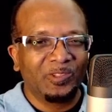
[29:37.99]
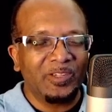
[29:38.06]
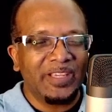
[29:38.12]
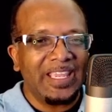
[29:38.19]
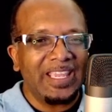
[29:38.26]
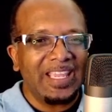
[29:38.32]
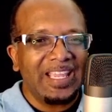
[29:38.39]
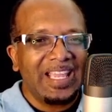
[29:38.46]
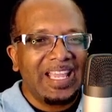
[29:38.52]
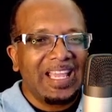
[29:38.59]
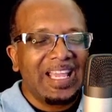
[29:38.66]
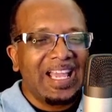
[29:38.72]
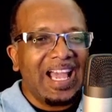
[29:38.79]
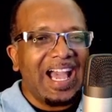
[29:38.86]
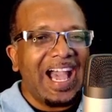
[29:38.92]
Okay?
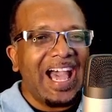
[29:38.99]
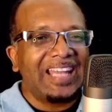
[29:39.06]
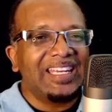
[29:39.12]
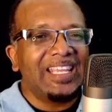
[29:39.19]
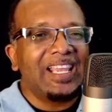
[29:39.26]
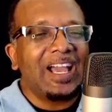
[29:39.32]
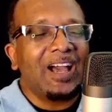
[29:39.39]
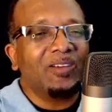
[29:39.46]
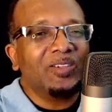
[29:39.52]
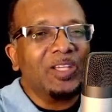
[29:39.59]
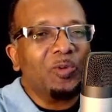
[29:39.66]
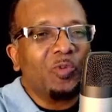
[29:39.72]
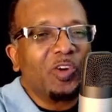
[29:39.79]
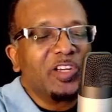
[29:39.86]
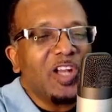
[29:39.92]
And they, ha
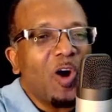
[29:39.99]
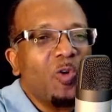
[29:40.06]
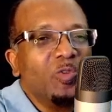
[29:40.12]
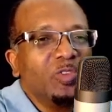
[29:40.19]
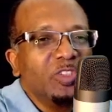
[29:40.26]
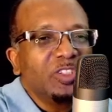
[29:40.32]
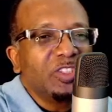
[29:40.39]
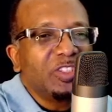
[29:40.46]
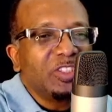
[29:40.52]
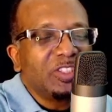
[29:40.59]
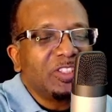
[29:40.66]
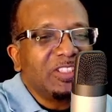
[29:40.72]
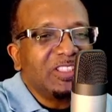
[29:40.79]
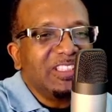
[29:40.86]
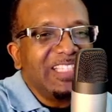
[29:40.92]
they were now
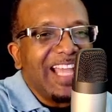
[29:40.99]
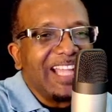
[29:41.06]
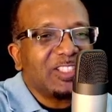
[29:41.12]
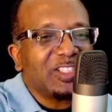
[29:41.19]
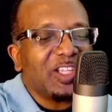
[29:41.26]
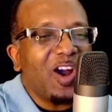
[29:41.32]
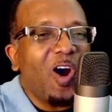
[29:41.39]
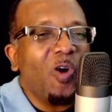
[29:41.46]
snatched